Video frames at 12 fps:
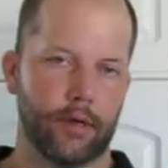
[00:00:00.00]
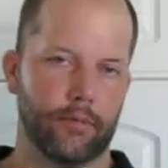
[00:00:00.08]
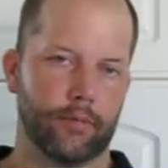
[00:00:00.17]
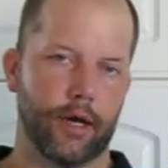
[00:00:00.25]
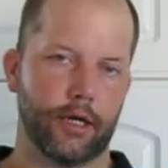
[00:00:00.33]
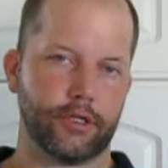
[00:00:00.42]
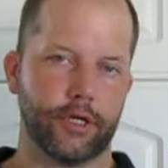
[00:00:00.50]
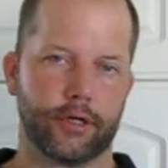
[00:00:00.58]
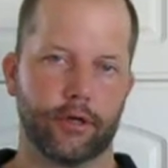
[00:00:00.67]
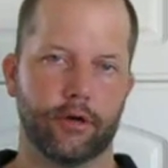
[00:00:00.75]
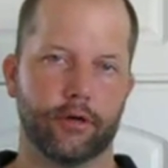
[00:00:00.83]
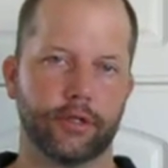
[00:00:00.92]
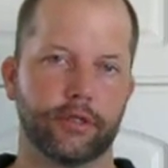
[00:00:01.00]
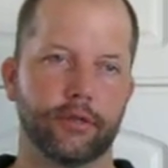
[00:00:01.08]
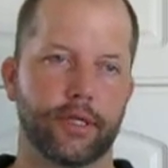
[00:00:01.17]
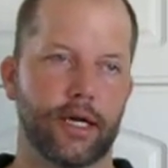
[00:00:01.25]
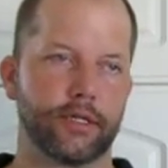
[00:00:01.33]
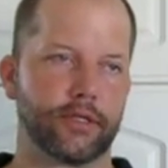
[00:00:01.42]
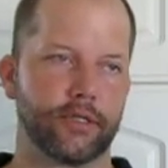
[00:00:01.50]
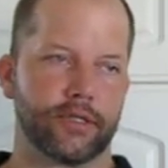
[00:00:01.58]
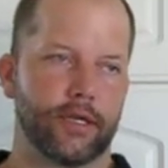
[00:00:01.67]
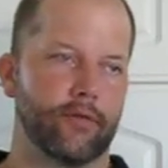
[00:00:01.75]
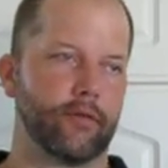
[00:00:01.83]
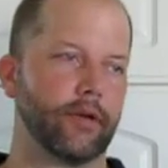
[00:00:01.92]
project in early
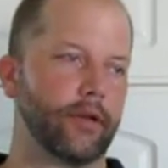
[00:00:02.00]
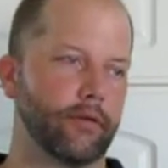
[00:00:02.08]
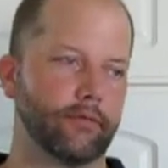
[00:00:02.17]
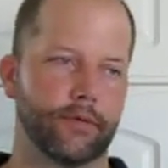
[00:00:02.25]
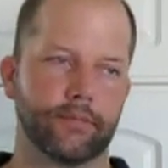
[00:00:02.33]
2007, and